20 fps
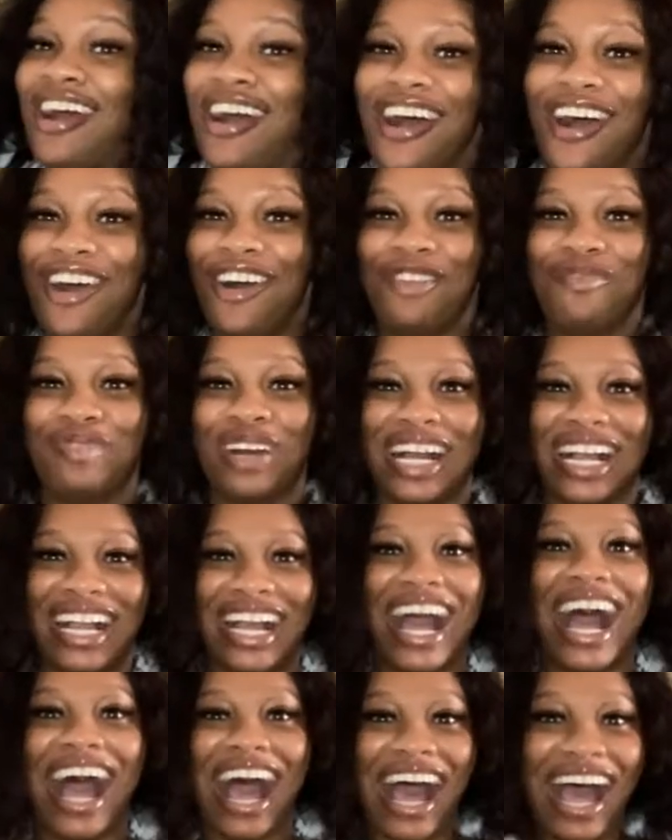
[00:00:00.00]
Oh my
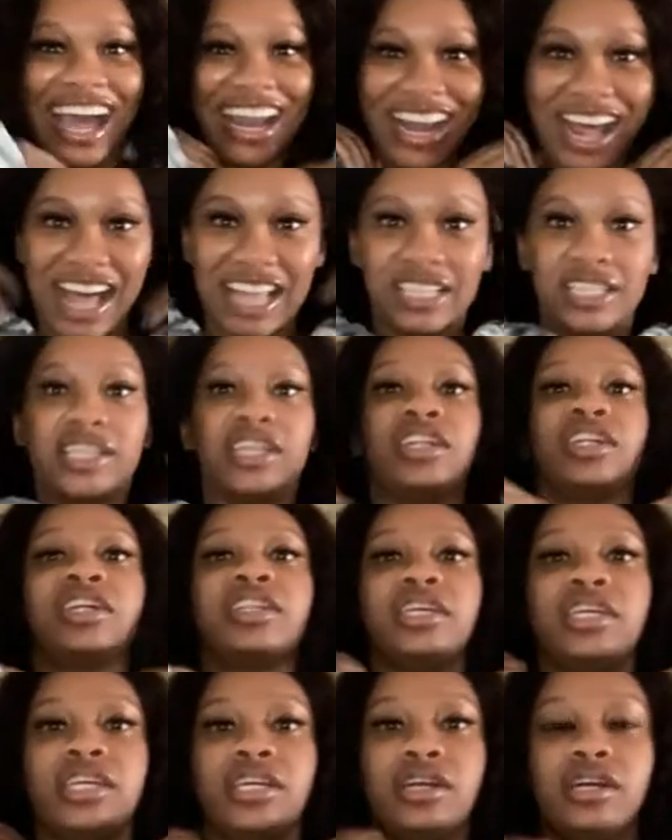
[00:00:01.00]
god, I
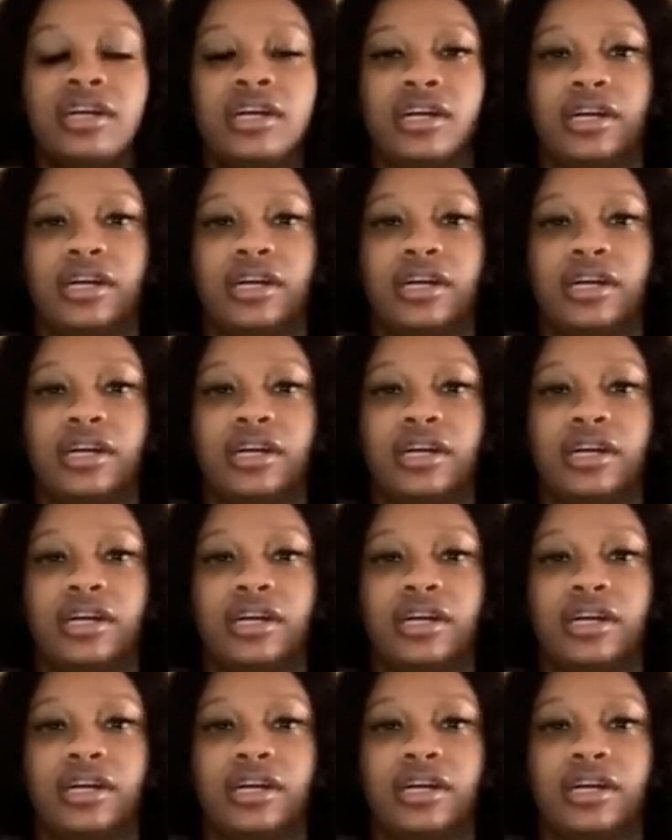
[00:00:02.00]
literally